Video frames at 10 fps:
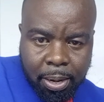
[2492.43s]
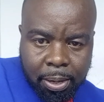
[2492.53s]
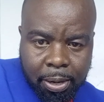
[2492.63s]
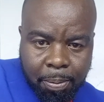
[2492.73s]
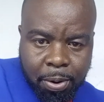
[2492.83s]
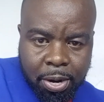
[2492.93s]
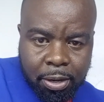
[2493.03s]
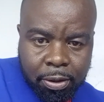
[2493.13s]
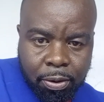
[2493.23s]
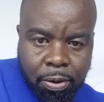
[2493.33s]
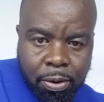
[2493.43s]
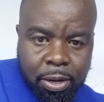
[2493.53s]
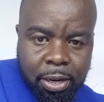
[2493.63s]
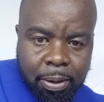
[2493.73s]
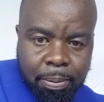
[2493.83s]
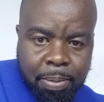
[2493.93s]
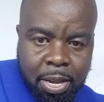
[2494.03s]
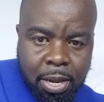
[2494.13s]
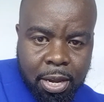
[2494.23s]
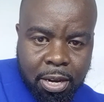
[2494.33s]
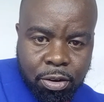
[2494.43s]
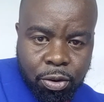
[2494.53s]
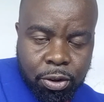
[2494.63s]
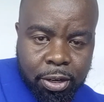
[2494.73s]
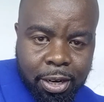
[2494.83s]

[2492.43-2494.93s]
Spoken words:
Someone is calling me idiot.